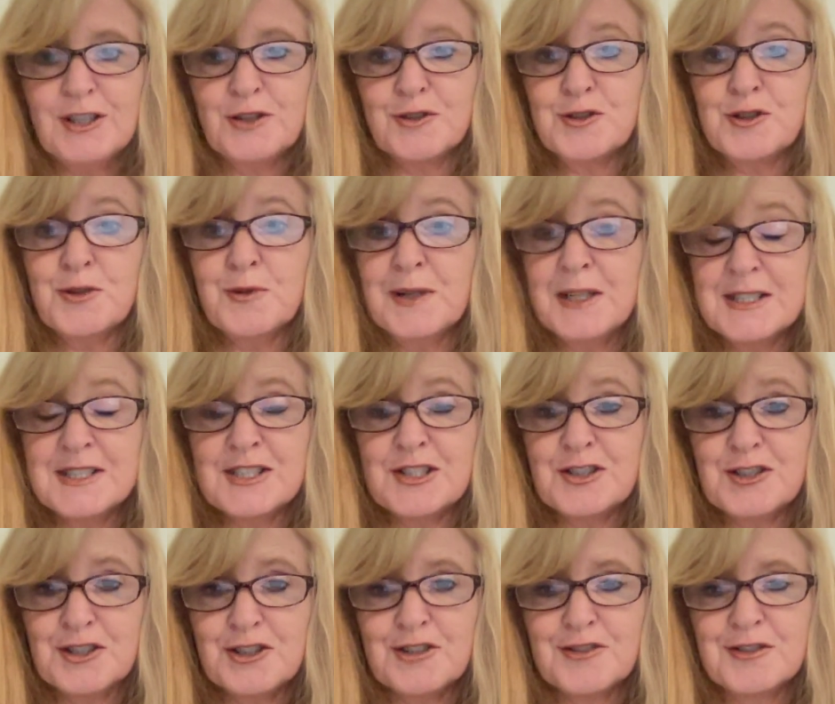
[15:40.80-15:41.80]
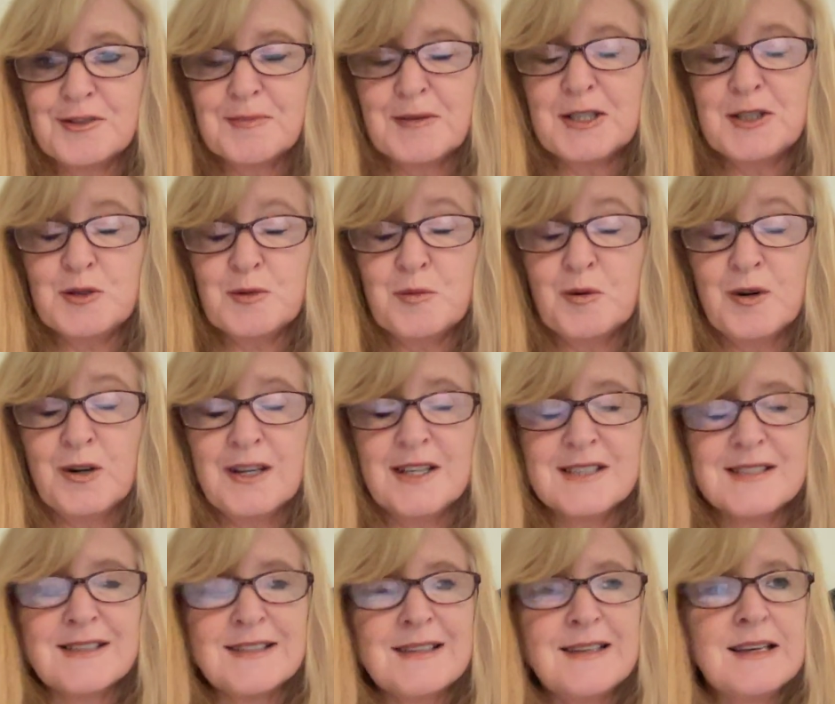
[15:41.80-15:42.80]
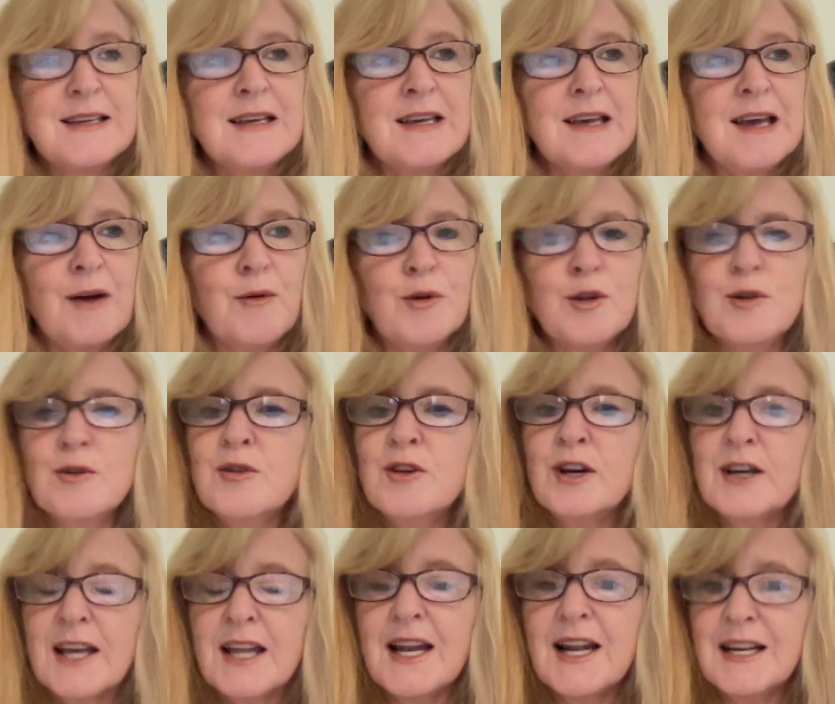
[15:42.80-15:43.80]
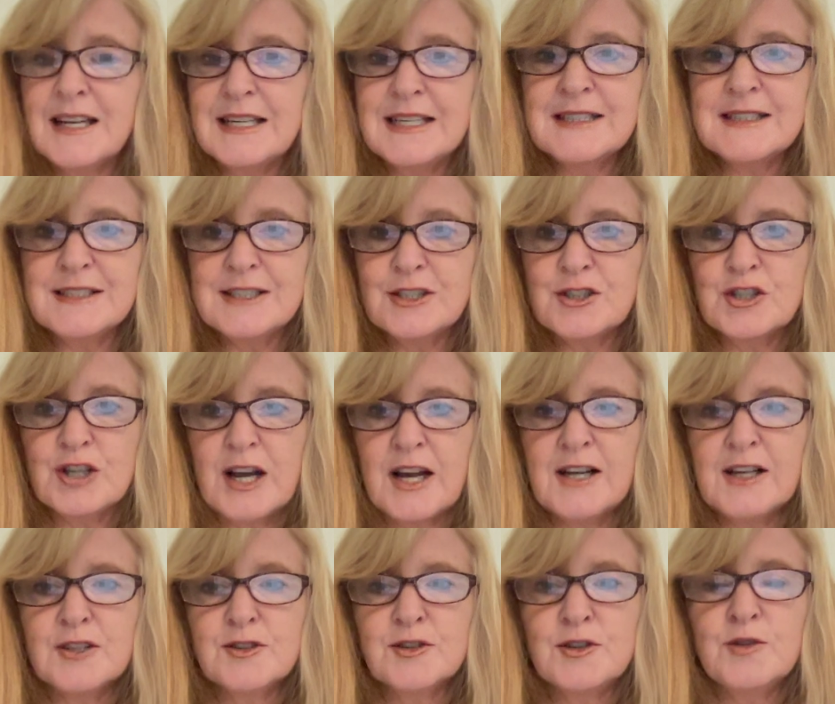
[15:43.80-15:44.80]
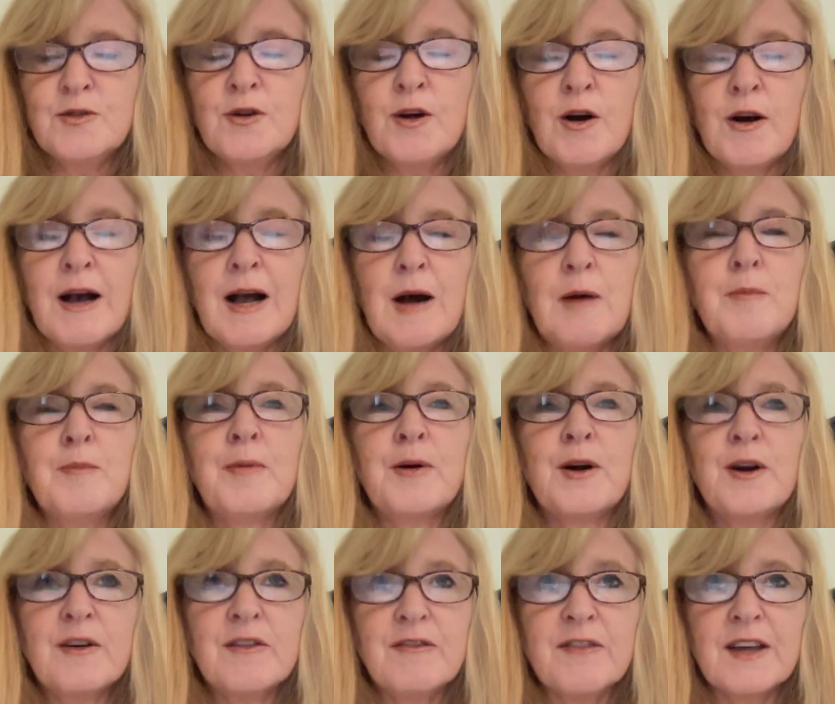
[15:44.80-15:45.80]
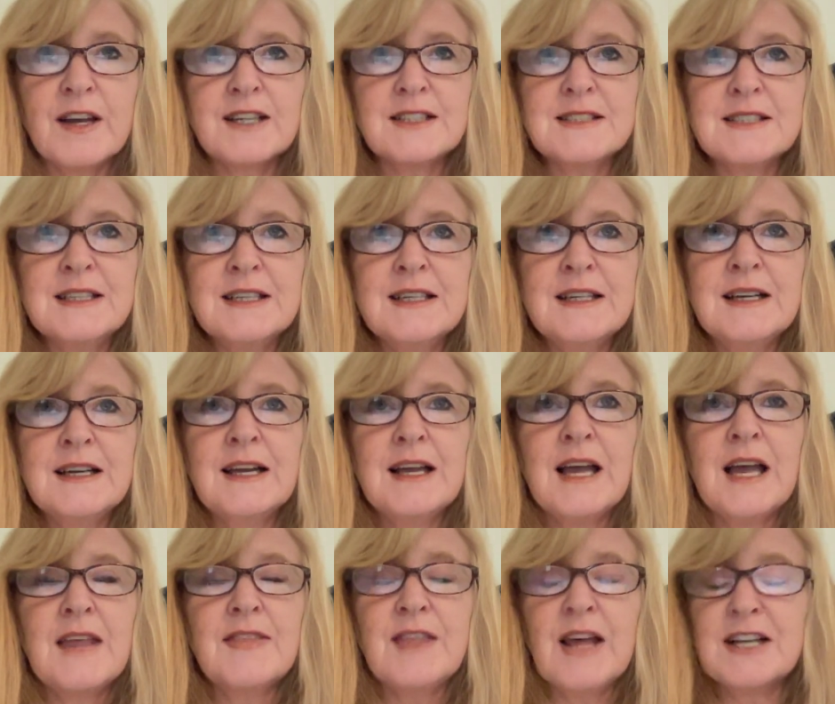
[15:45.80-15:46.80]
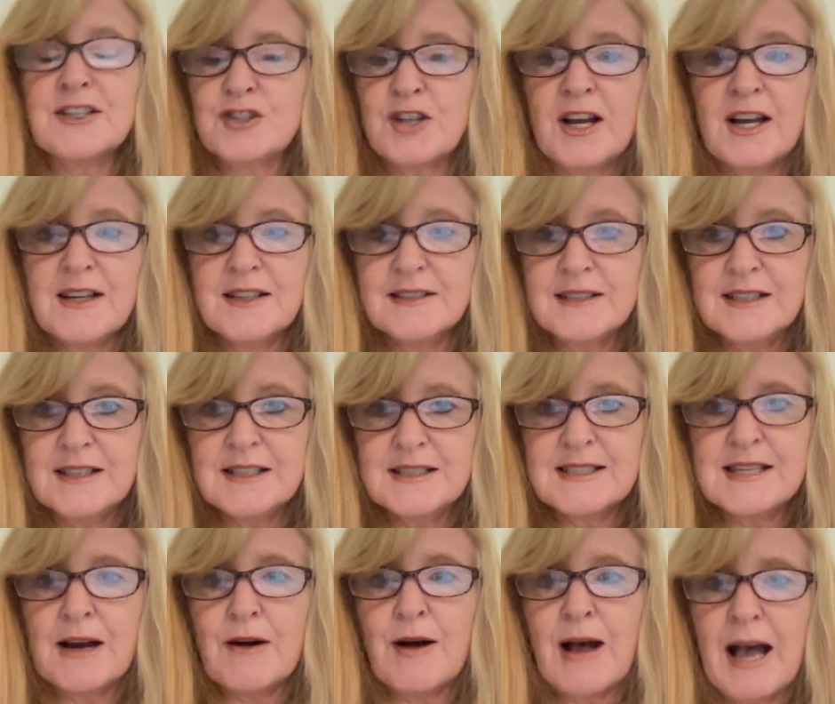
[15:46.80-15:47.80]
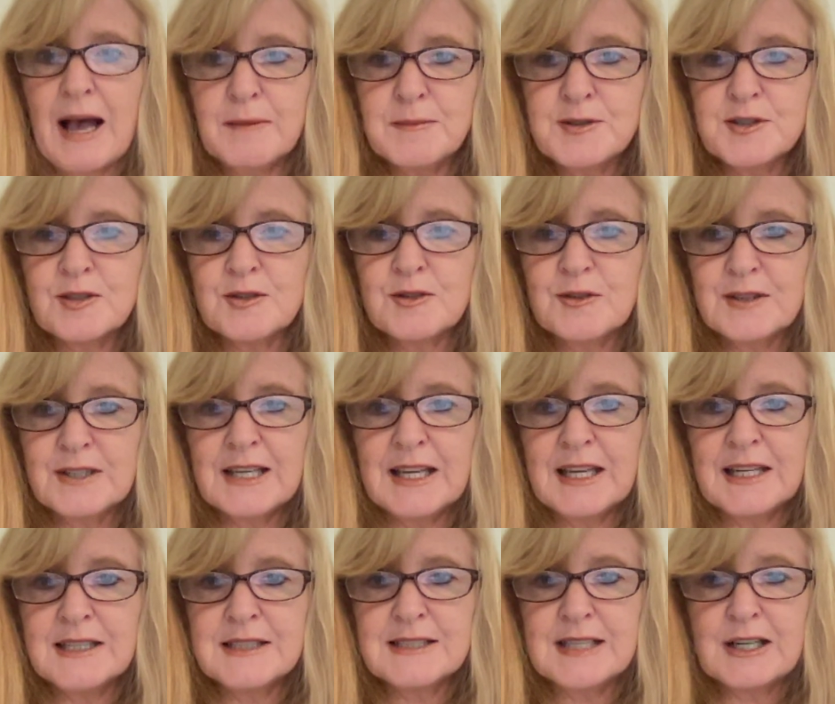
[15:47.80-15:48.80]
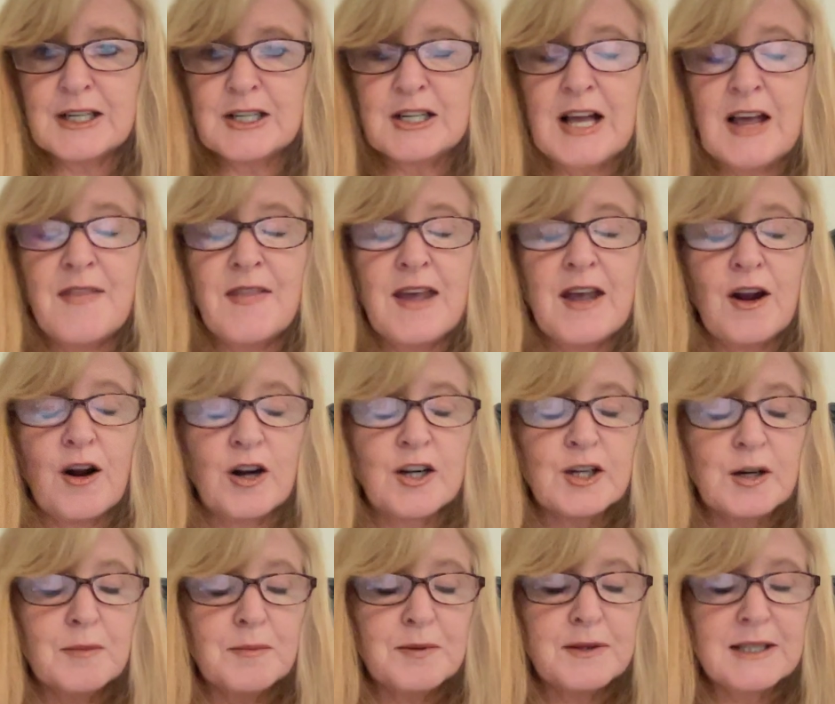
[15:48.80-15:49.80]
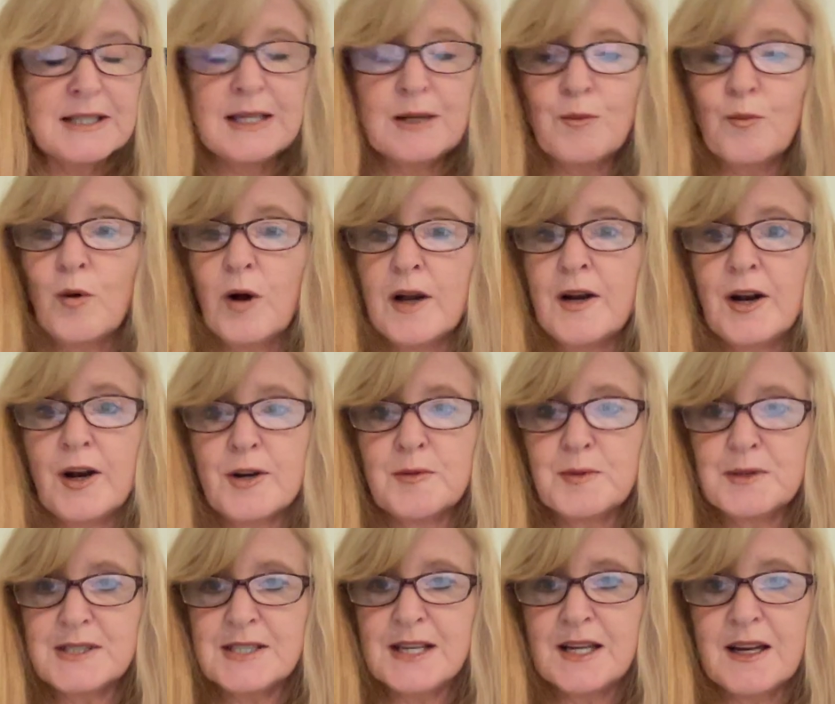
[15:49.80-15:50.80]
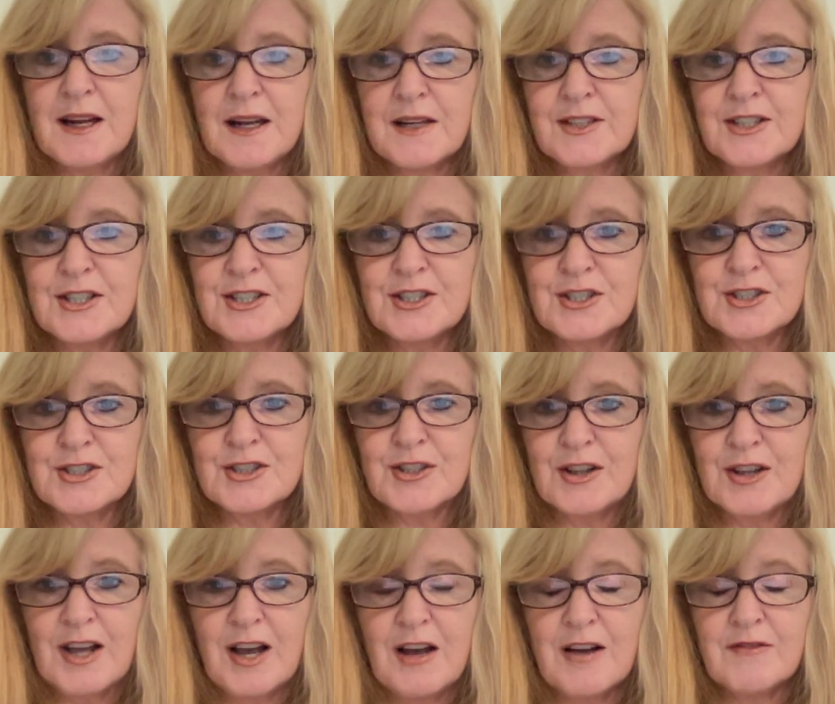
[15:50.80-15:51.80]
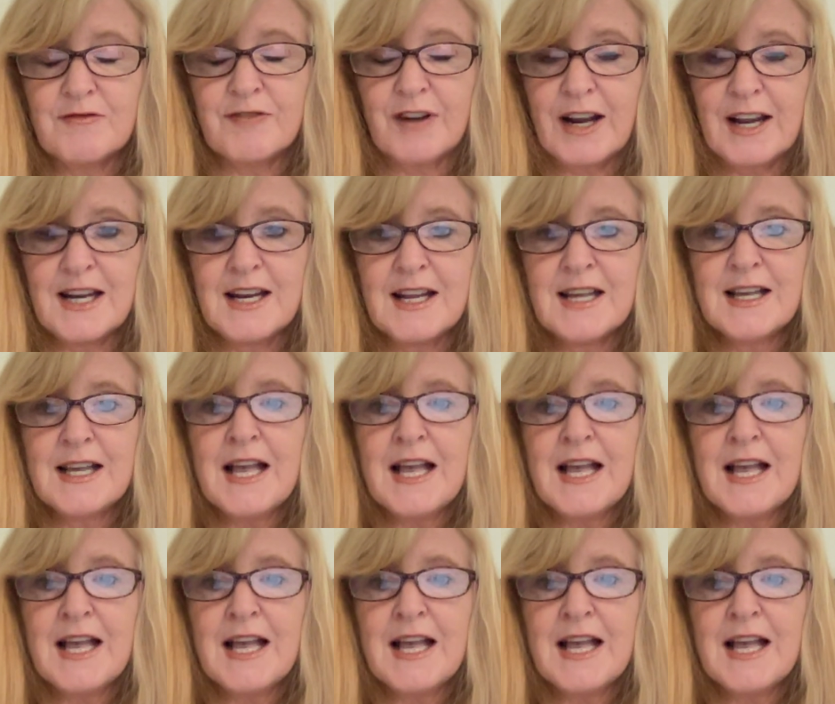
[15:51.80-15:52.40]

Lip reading: two innocent children, my two boys. And when you look at an innocent child, you know how perfect that child is, how absolutely innocent, and they are complete 100% unconditional love, right?